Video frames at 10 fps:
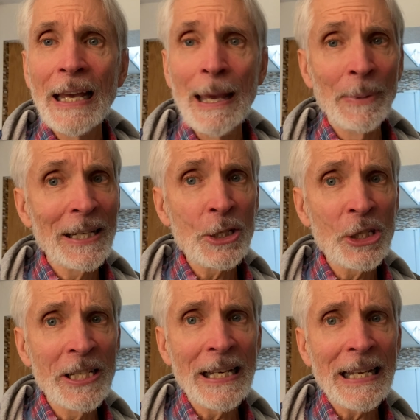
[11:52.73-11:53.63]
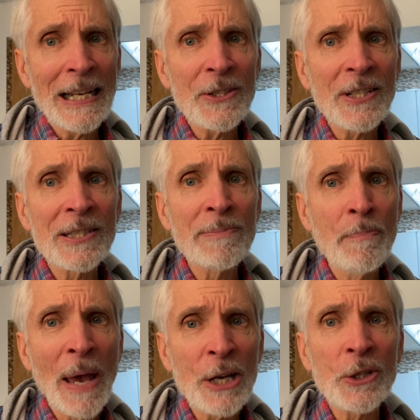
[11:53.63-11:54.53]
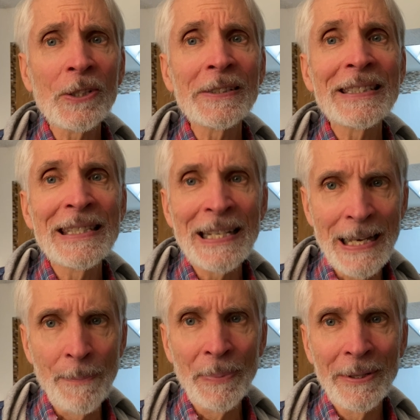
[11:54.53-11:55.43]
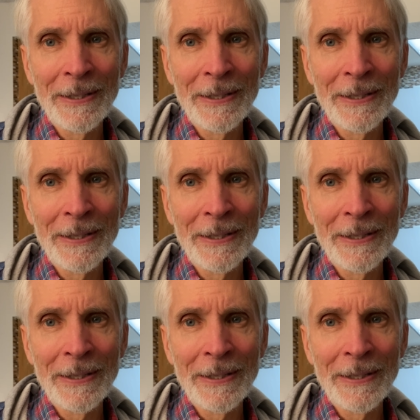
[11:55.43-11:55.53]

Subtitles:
And because you did, here's a special tip.